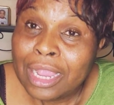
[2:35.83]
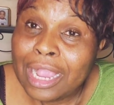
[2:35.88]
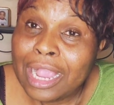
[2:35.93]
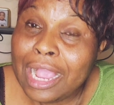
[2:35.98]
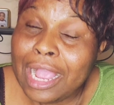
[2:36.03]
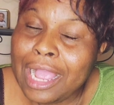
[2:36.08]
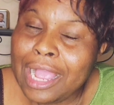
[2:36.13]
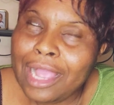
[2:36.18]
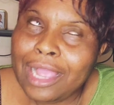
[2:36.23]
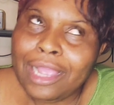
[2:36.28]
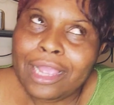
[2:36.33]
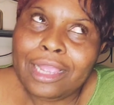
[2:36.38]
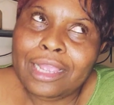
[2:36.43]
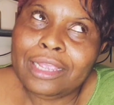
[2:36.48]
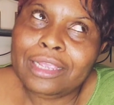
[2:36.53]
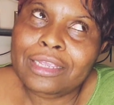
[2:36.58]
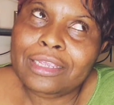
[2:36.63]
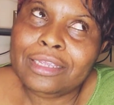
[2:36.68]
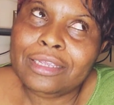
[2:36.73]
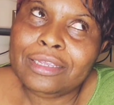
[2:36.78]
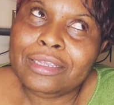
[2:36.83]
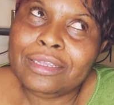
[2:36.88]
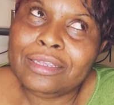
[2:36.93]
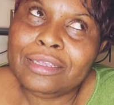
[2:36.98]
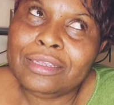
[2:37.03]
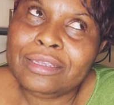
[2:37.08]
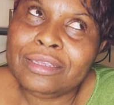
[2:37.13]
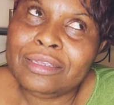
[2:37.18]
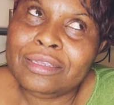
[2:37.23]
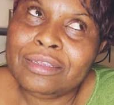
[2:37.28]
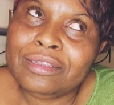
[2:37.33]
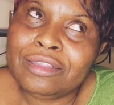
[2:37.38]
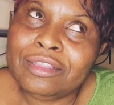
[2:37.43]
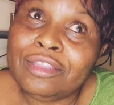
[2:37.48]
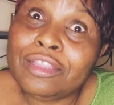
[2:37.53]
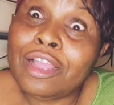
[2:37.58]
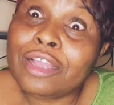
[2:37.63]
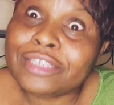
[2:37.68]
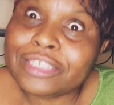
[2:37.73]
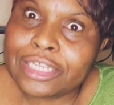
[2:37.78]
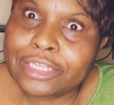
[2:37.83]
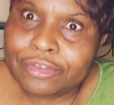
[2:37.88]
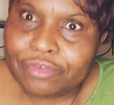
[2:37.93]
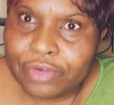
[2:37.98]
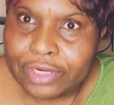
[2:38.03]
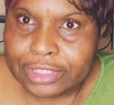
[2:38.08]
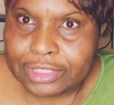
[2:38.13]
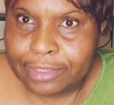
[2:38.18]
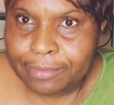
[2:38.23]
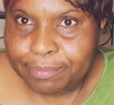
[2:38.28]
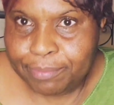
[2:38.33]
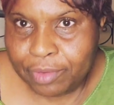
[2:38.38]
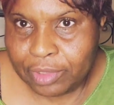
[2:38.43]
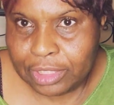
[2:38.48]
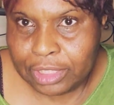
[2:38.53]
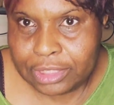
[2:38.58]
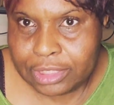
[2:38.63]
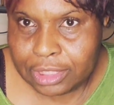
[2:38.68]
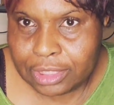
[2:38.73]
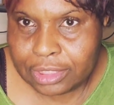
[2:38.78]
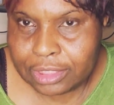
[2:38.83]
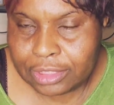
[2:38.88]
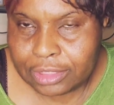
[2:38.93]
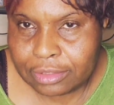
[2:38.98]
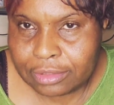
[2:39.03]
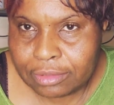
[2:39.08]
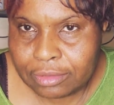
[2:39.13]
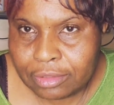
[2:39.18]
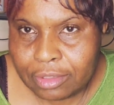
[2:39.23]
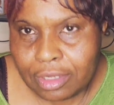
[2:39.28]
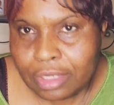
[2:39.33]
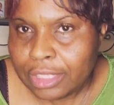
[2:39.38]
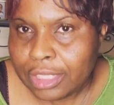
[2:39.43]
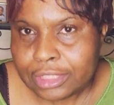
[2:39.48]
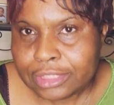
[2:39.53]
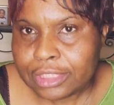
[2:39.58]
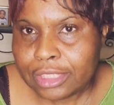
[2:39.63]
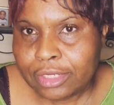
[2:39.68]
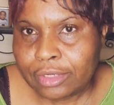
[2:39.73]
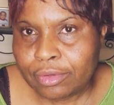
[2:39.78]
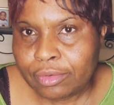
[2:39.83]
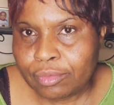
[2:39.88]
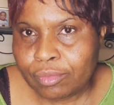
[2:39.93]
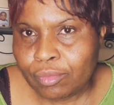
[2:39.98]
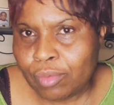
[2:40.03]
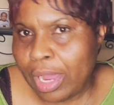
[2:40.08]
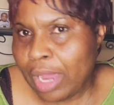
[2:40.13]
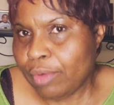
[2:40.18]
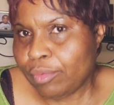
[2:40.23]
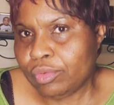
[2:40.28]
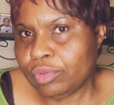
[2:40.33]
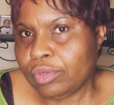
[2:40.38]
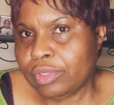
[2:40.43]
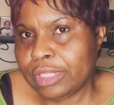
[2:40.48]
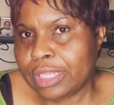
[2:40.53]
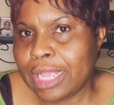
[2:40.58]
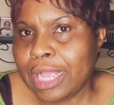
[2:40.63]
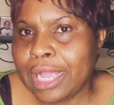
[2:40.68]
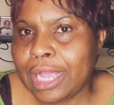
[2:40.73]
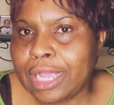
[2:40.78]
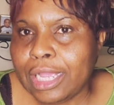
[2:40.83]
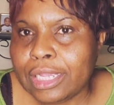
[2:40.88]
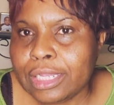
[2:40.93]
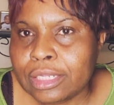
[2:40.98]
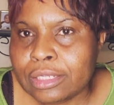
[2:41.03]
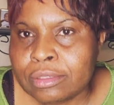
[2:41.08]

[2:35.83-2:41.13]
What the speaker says: I lost interest in politics, honestly. Why wouldn't I?